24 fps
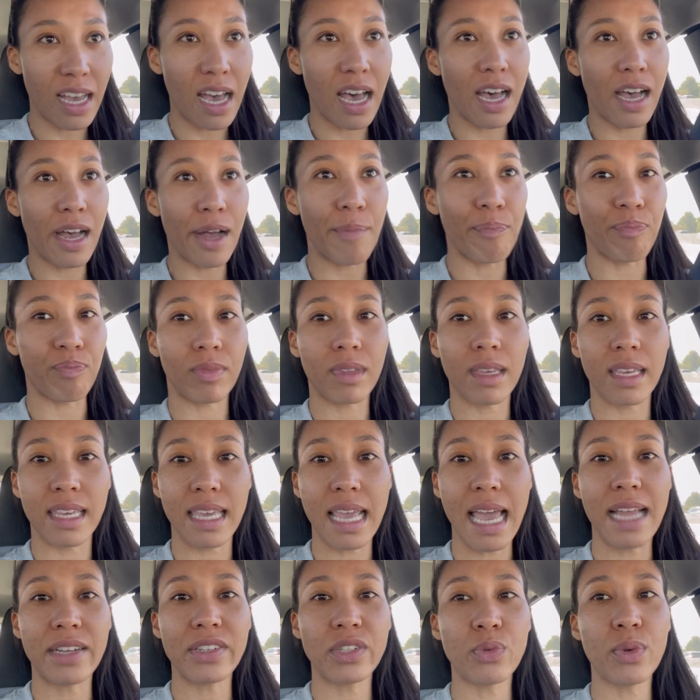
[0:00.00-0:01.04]

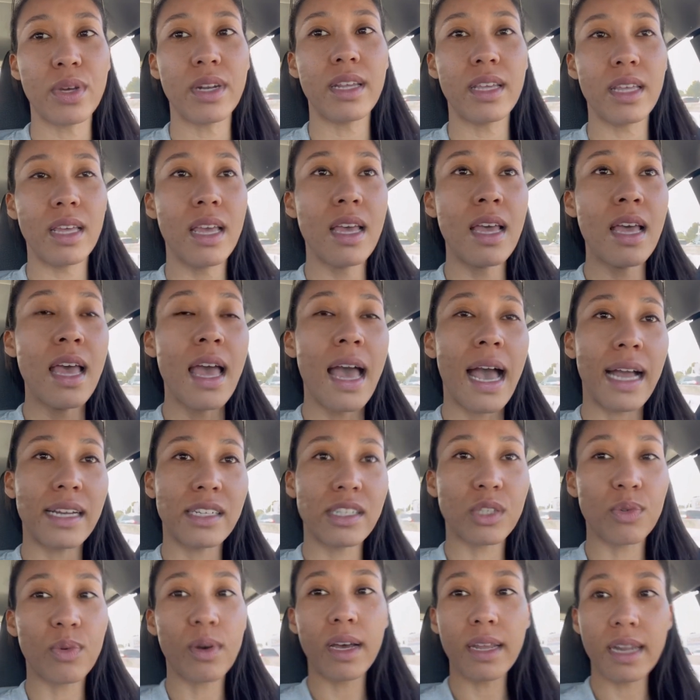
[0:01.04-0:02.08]
I
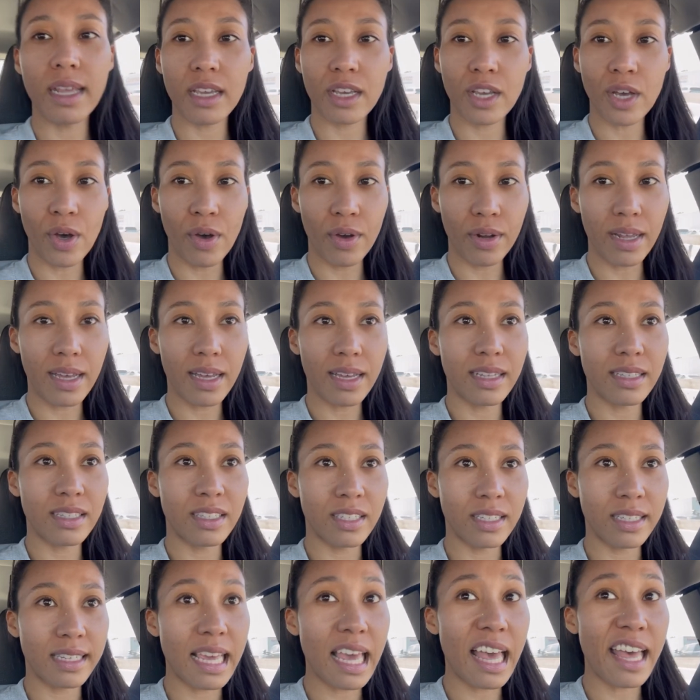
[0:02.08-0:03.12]
just wanted Kona
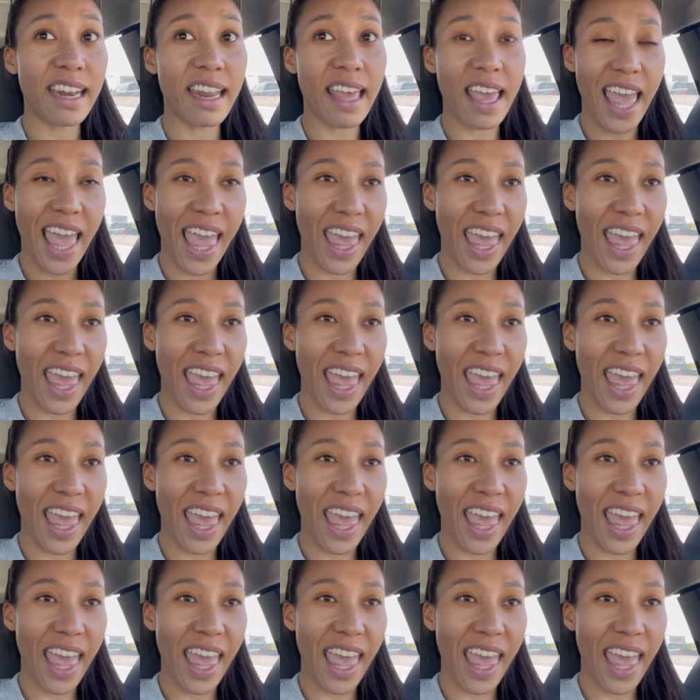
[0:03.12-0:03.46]
to get